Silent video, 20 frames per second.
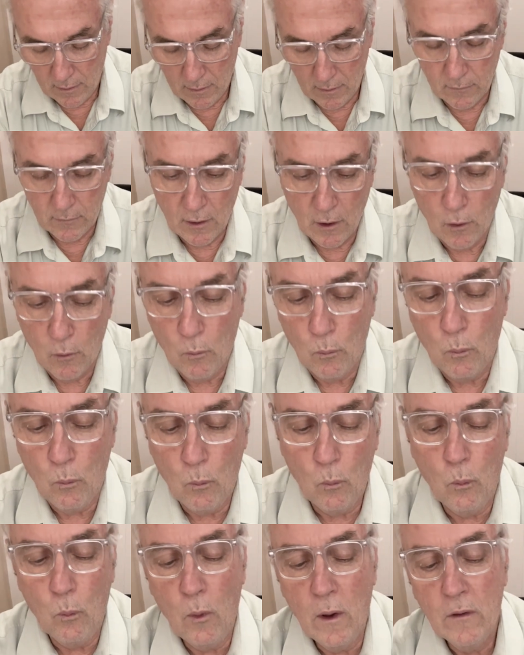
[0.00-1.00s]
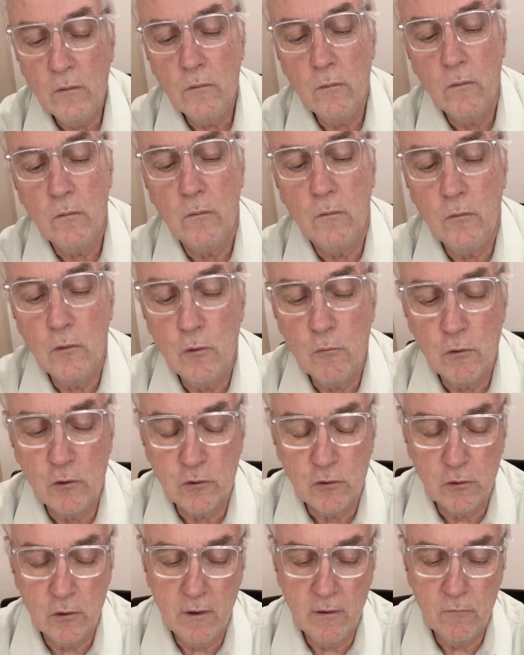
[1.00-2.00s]
Now, when you
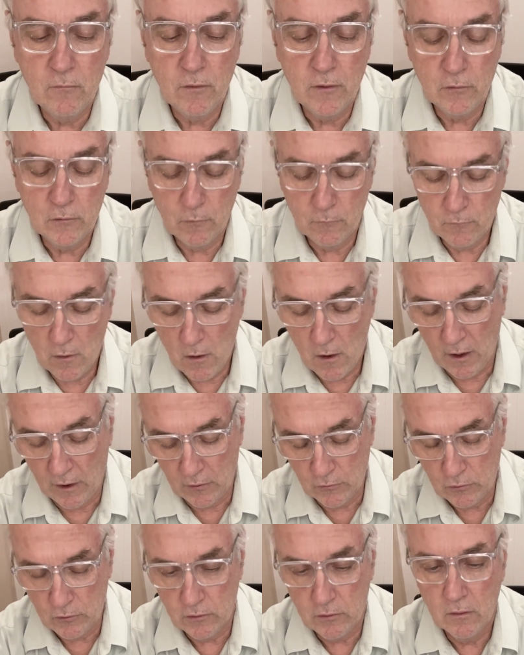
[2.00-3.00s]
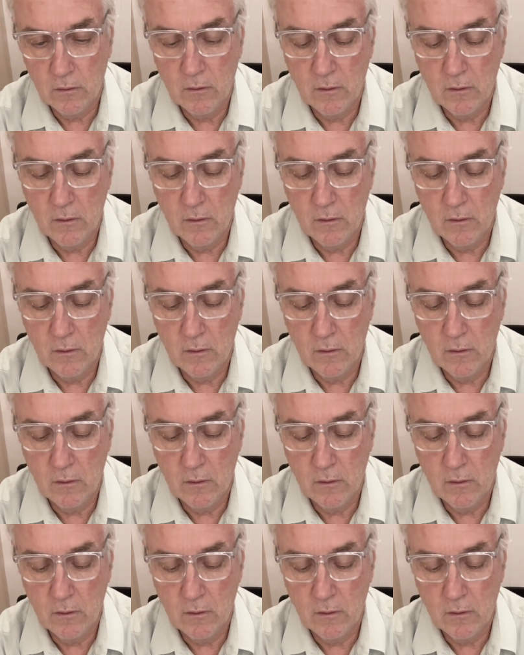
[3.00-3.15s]
receive the device,